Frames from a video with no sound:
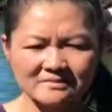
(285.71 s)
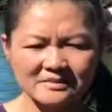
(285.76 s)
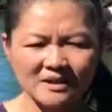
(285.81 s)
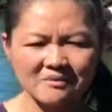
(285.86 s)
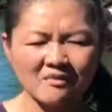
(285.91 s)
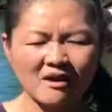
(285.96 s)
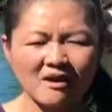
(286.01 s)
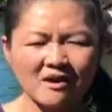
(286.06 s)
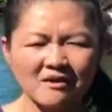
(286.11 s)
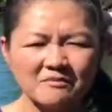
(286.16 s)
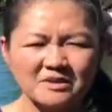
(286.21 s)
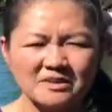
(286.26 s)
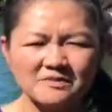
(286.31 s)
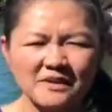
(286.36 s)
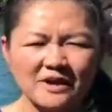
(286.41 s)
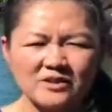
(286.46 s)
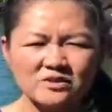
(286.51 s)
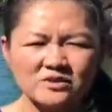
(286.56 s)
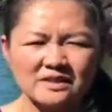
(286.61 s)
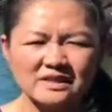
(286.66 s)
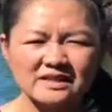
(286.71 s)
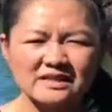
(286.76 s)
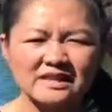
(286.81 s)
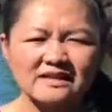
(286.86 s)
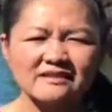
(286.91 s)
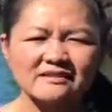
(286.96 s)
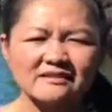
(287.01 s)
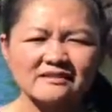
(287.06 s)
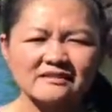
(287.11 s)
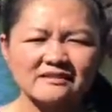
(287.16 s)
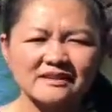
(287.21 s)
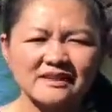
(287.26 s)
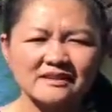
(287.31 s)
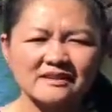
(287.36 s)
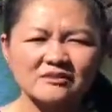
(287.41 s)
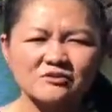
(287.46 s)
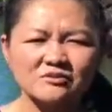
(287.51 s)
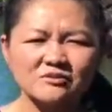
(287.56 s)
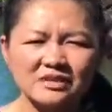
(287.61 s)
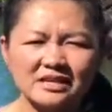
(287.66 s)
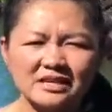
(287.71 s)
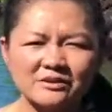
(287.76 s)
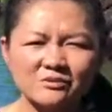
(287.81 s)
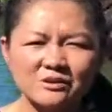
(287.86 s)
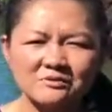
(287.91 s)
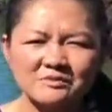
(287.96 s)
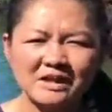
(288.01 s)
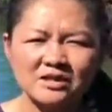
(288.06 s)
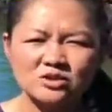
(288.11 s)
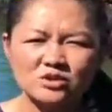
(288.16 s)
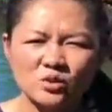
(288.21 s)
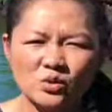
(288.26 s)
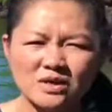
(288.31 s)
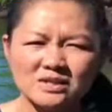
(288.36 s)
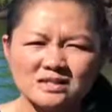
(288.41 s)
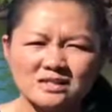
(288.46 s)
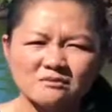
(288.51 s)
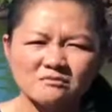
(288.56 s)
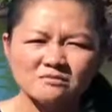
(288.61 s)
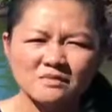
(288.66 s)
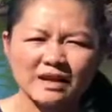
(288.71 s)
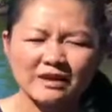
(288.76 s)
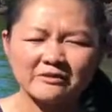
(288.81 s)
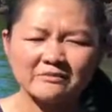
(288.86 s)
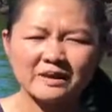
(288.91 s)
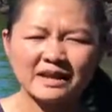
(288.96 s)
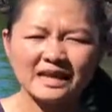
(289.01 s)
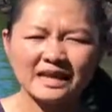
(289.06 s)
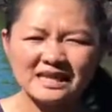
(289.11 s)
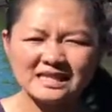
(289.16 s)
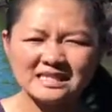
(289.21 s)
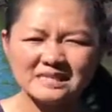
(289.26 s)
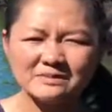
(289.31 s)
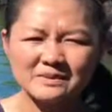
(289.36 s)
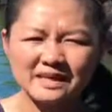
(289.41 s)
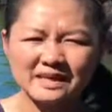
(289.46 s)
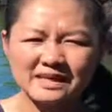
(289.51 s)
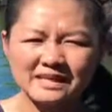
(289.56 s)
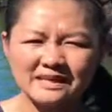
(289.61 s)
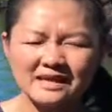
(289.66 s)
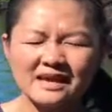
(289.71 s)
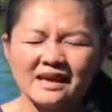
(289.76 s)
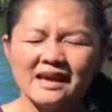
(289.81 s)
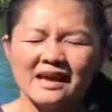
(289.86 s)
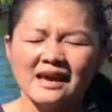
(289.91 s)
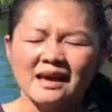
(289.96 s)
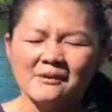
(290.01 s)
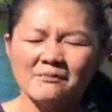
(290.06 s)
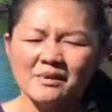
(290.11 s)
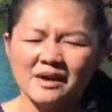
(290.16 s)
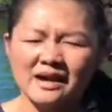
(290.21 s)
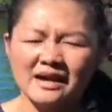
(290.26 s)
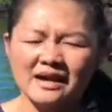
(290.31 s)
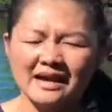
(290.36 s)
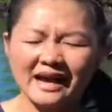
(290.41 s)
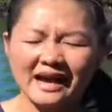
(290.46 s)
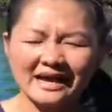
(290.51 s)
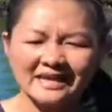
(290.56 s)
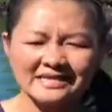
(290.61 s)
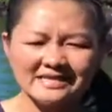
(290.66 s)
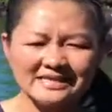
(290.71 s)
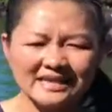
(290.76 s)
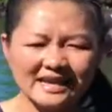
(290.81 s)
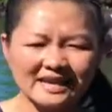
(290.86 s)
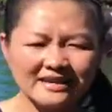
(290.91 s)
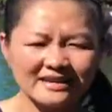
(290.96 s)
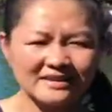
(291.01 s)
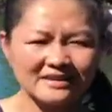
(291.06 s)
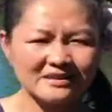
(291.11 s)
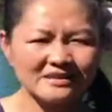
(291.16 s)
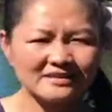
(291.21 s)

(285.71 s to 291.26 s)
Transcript: my mom especially, didn't agree with my choices marrying my husband, but I said,